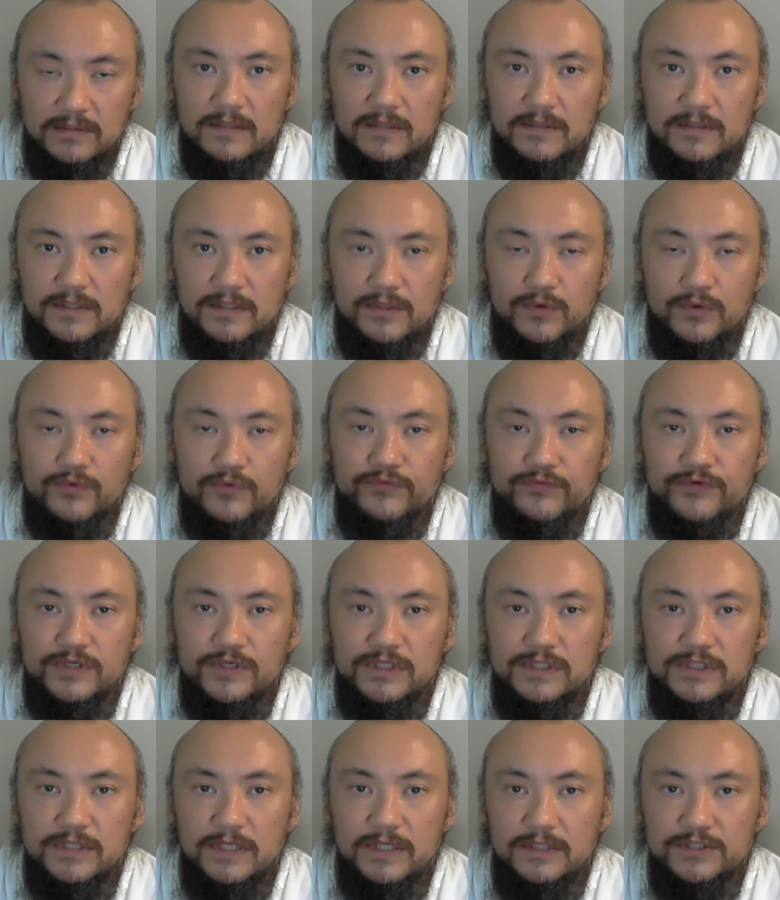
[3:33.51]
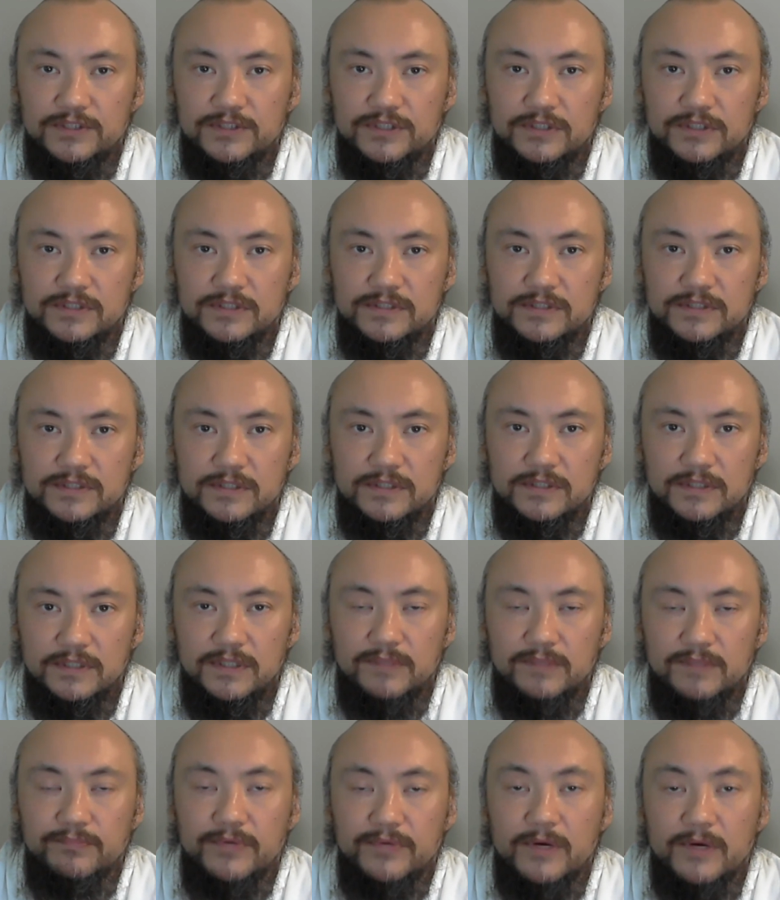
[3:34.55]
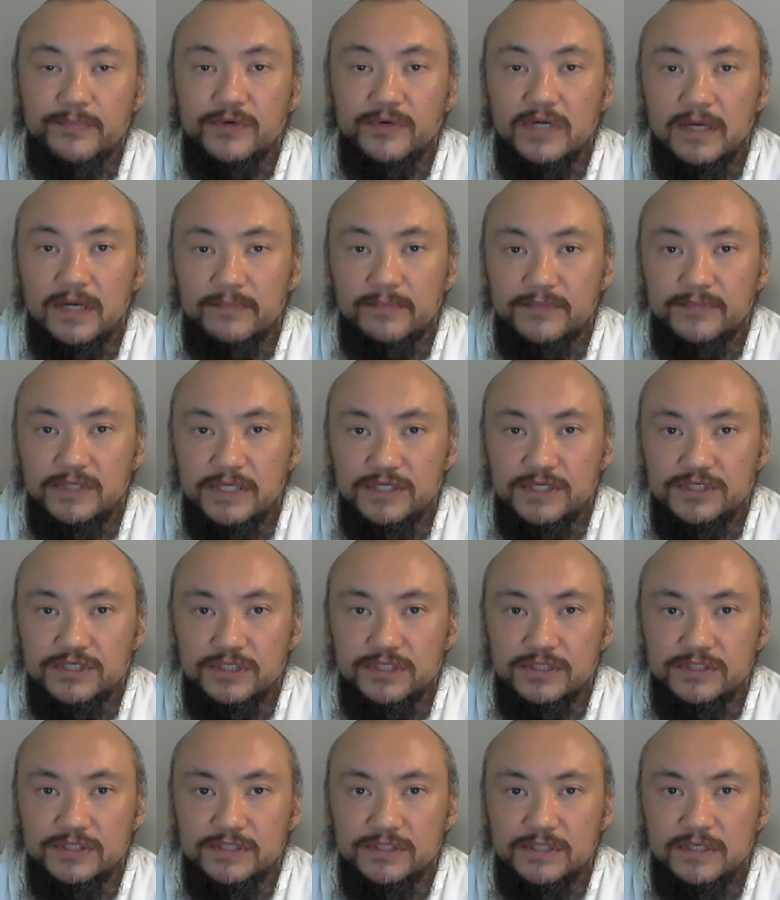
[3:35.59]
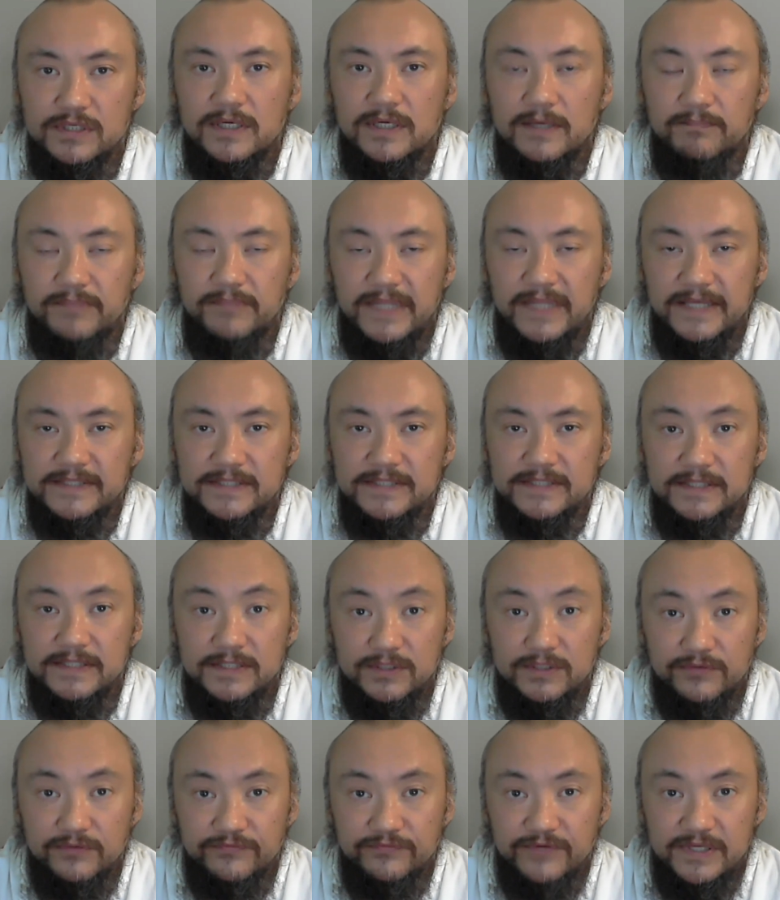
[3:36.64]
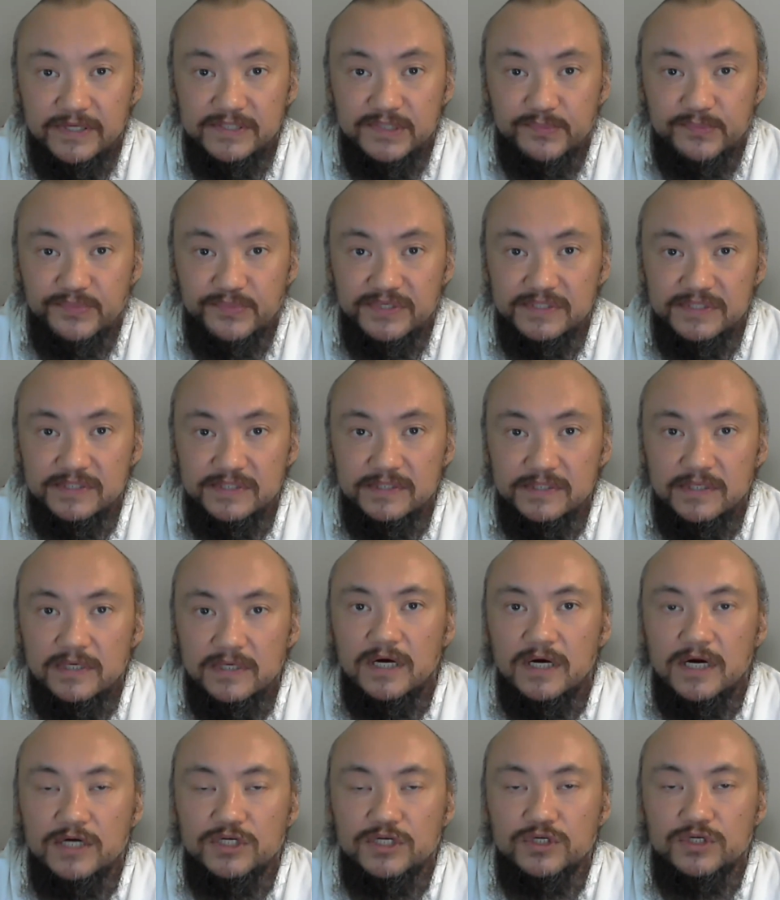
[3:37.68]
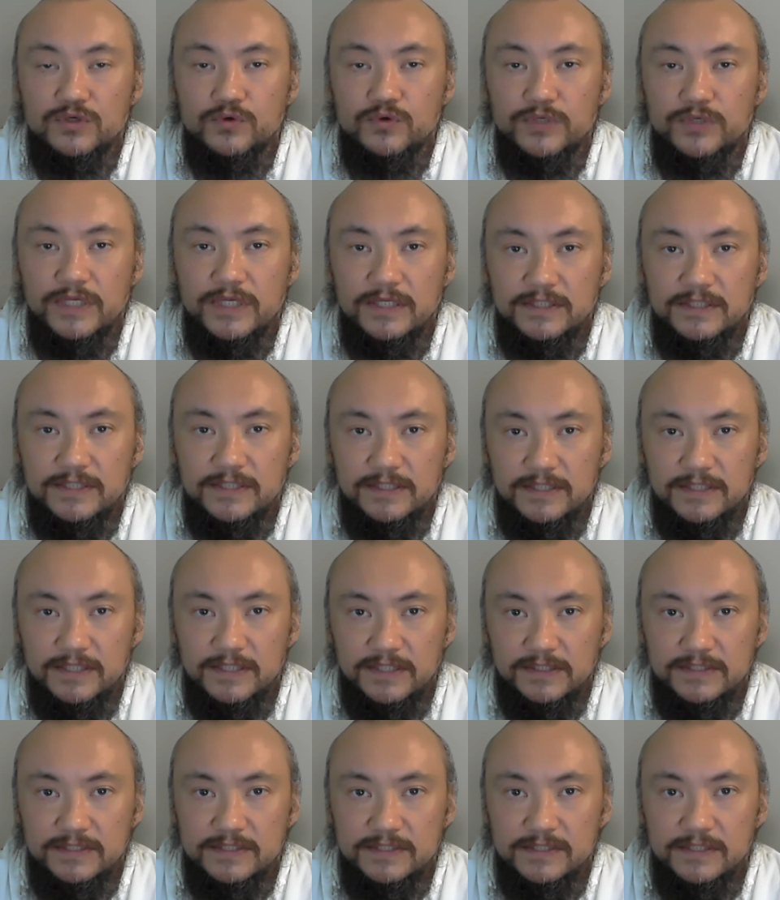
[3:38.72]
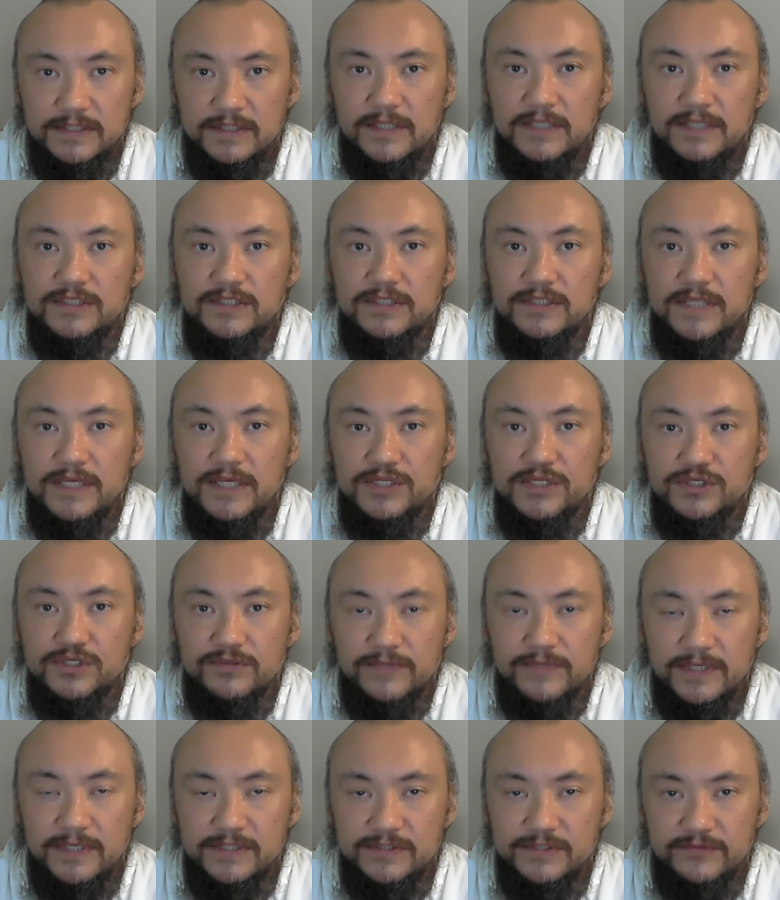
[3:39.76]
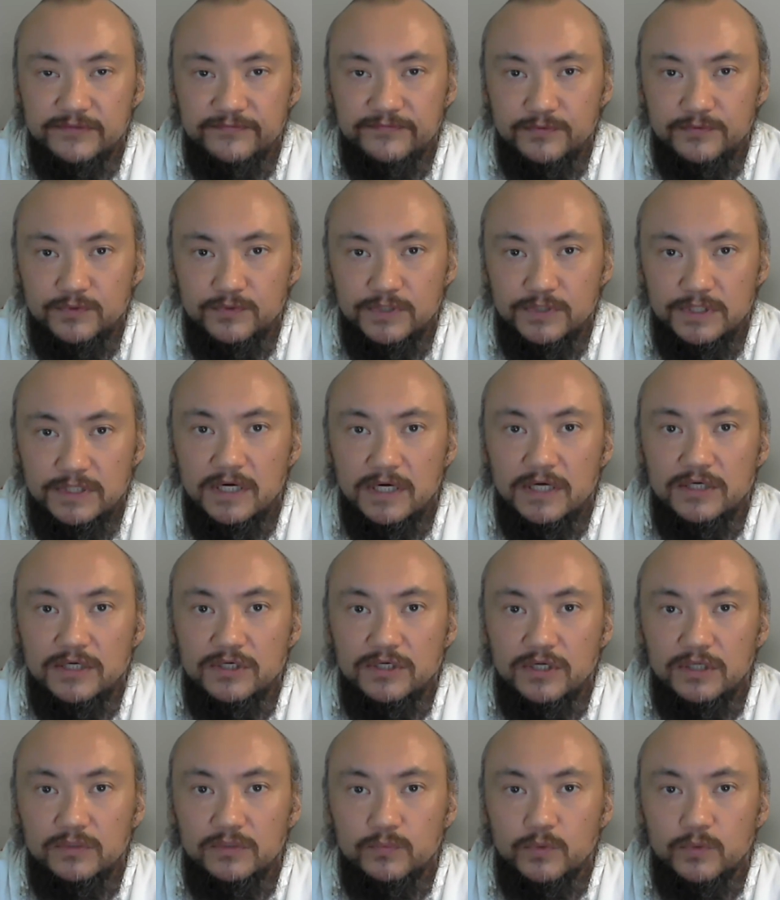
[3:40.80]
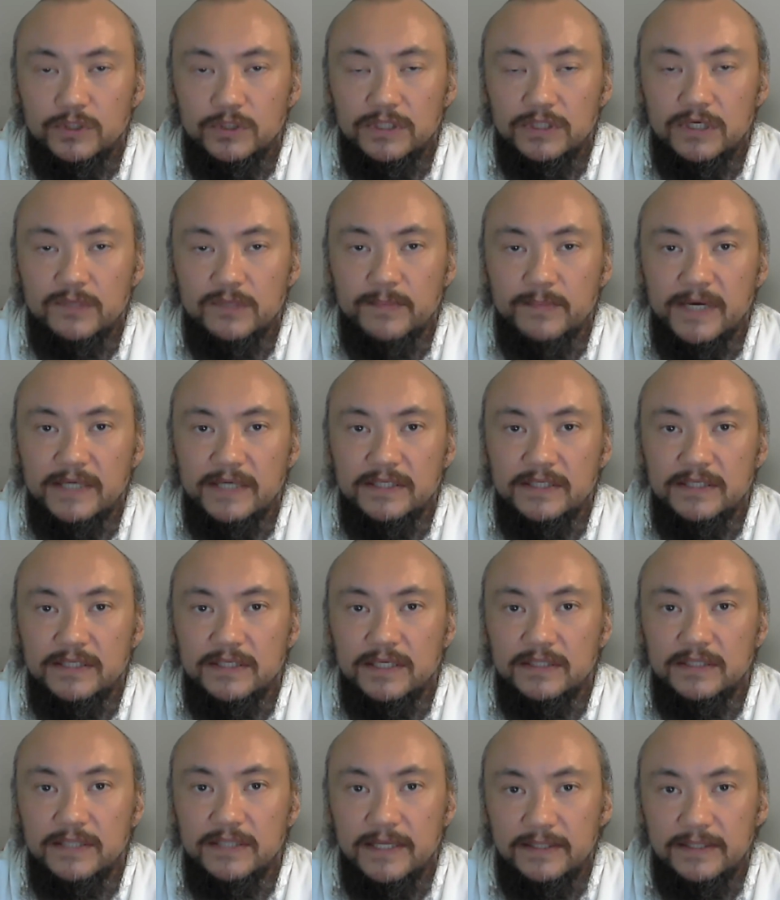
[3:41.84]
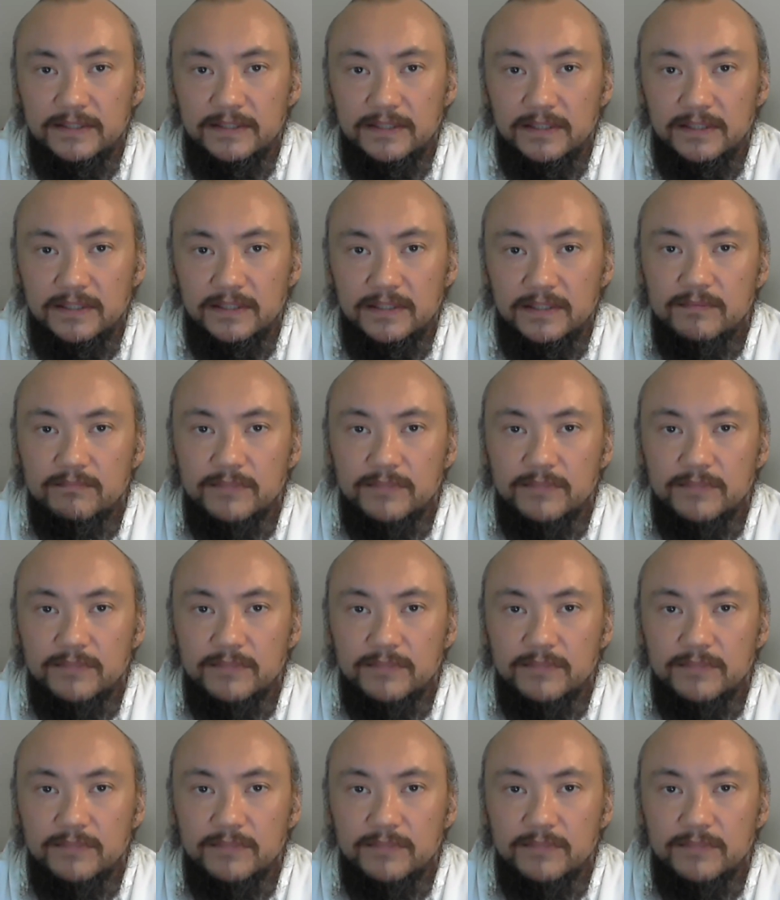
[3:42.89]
The overindulgence, improper combinations, complexity of recipes, harsh cooking techniques that denaturize the food are not what our body can handle,